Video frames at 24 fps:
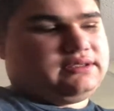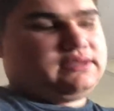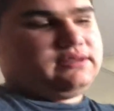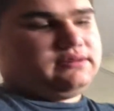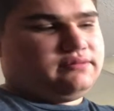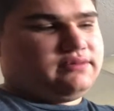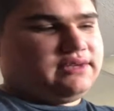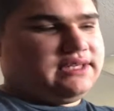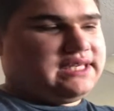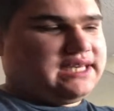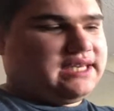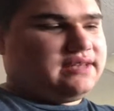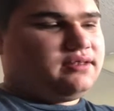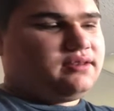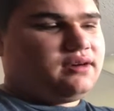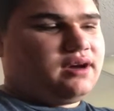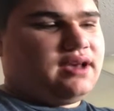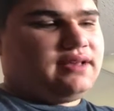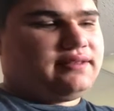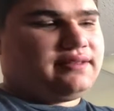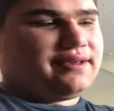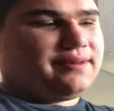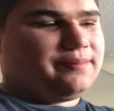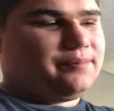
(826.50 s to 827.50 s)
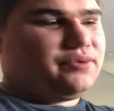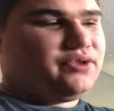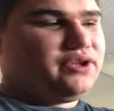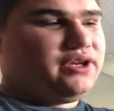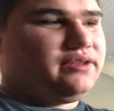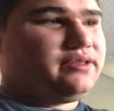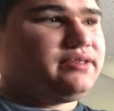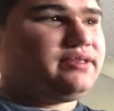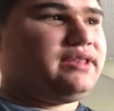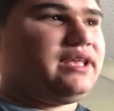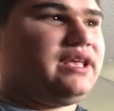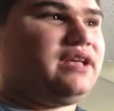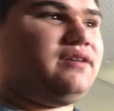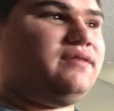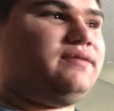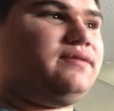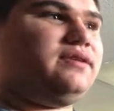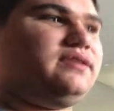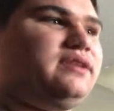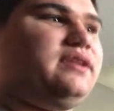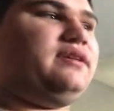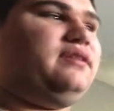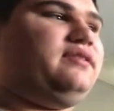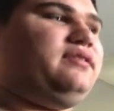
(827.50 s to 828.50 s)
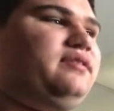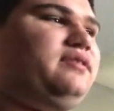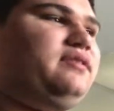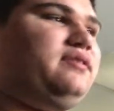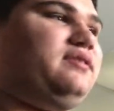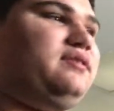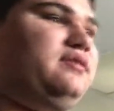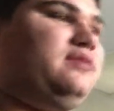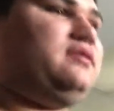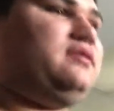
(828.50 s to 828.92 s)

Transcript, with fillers: Which I saw as a complete steal for this.